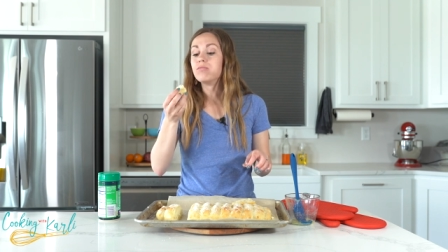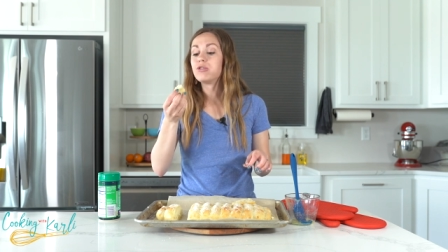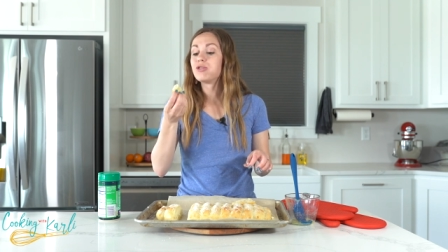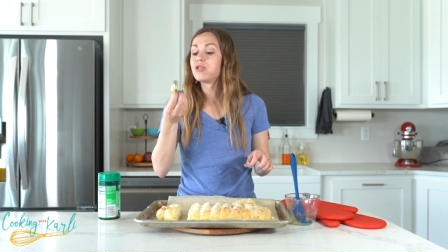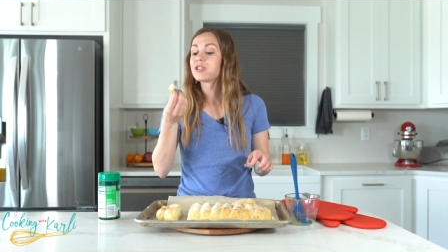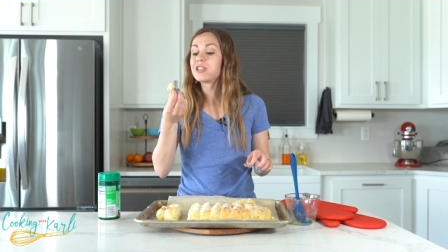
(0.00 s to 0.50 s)

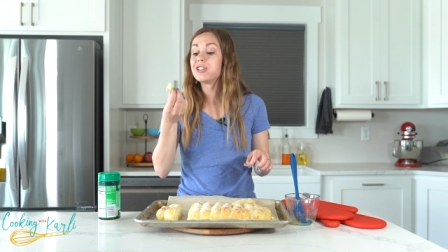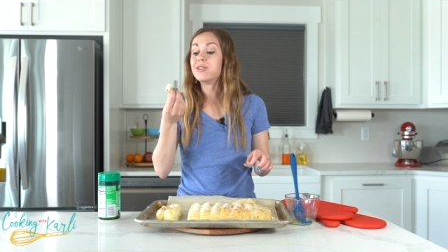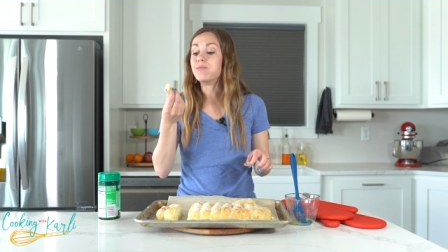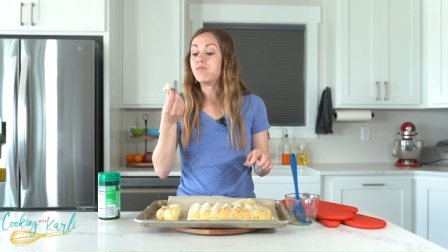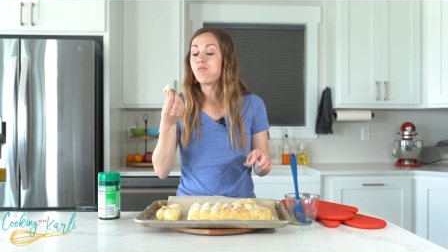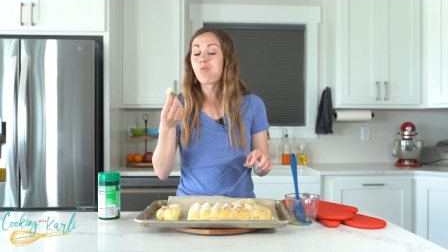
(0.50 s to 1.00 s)
Those are
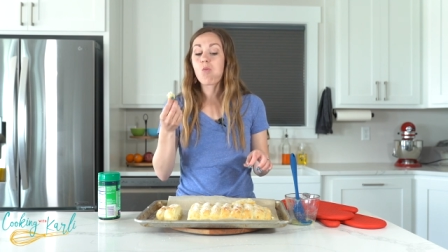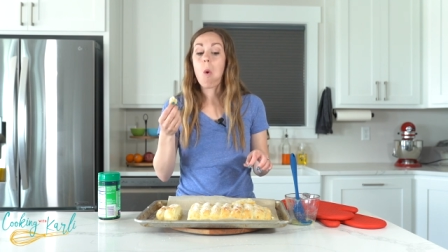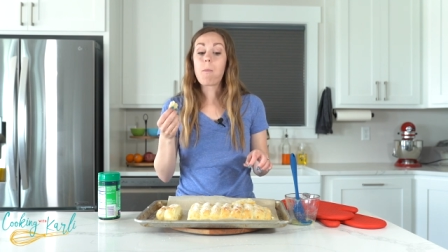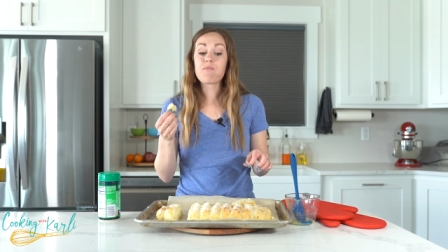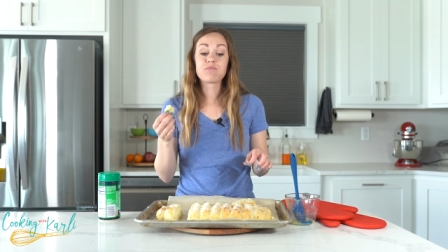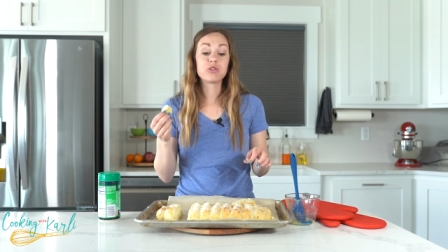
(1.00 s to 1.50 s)
good.
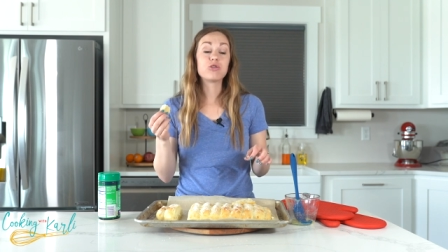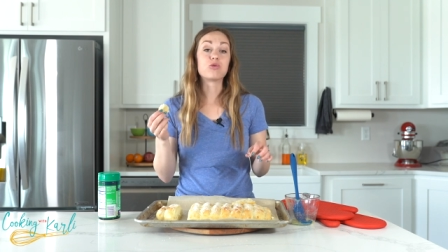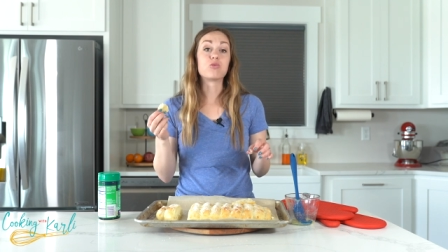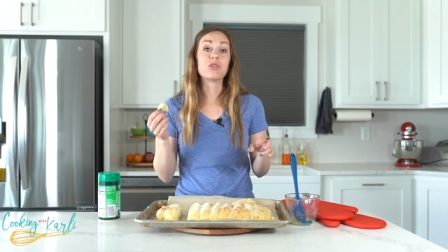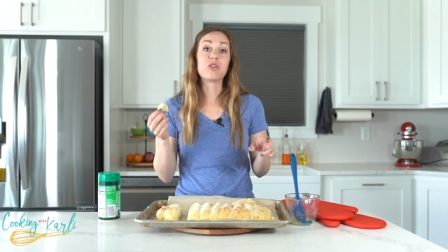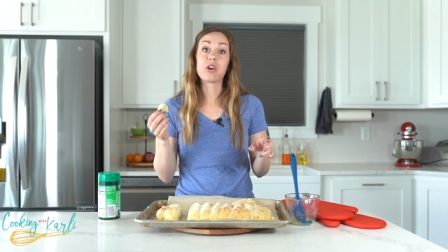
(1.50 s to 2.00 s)
Those
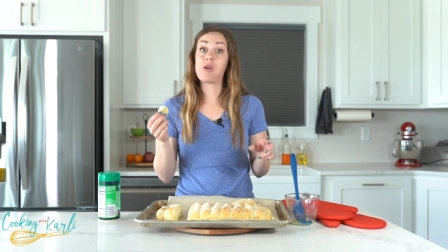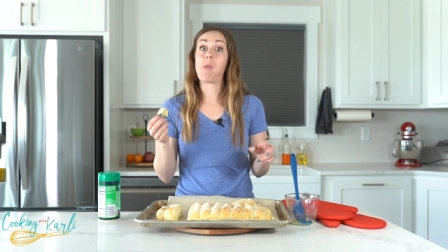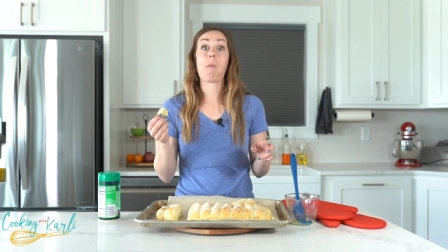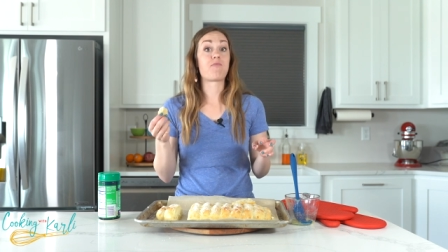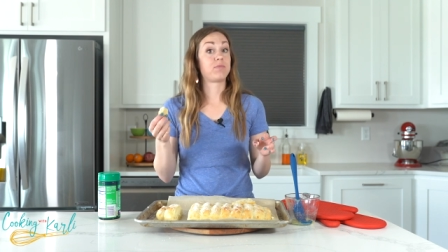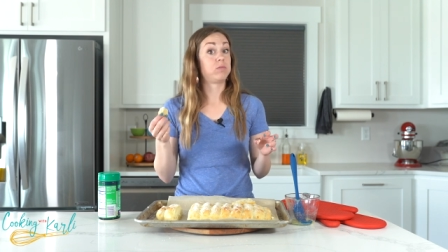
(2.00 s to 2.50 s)
are real
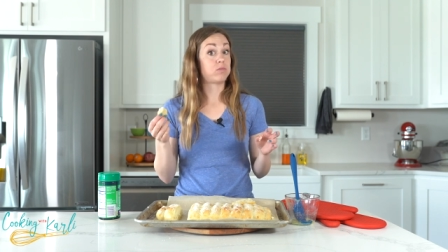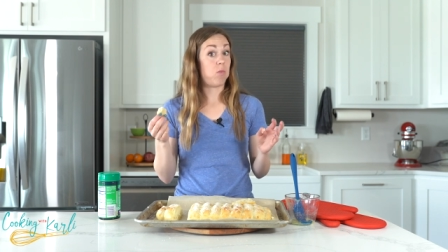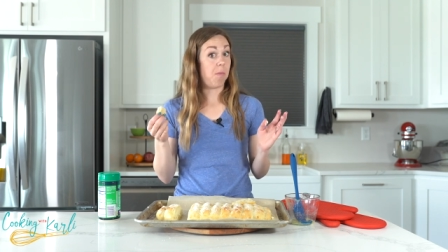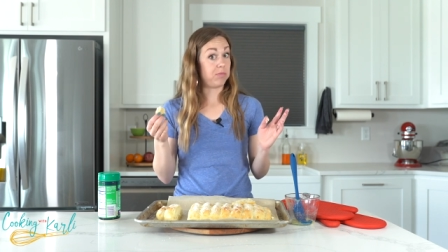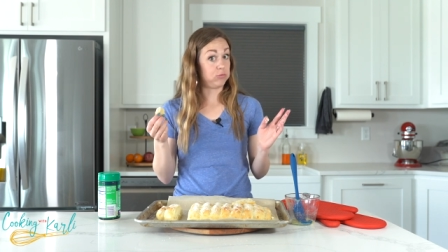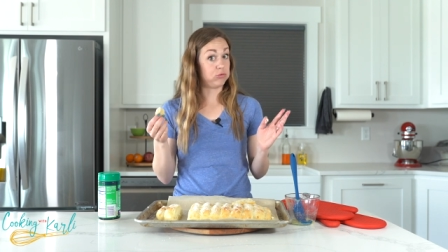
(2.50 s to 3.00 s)
good.
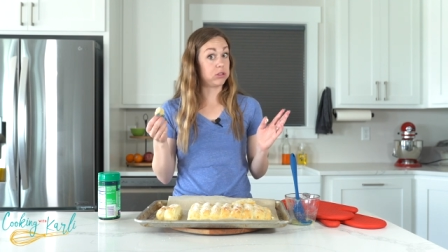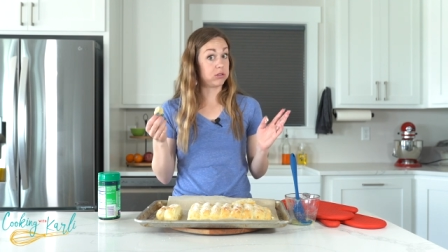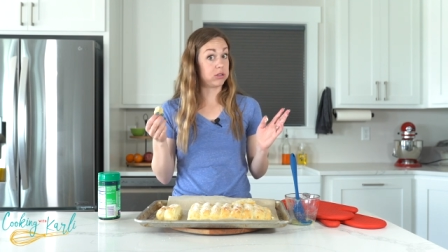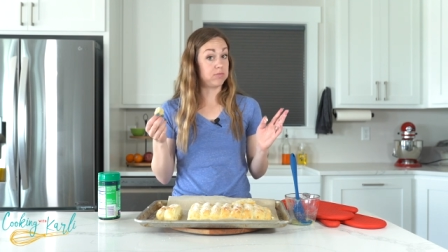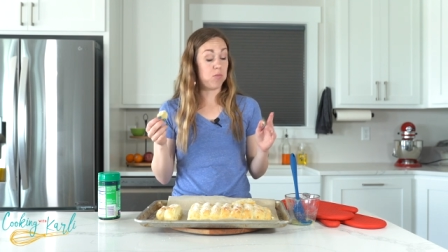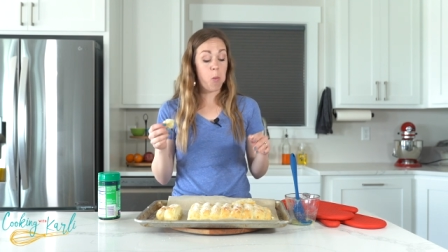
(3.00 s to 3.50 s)
Real
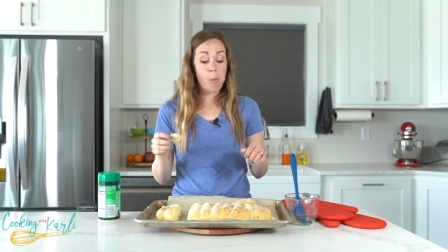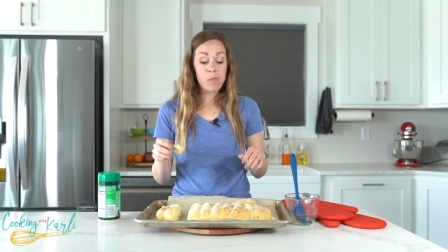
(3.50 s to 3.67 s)
good.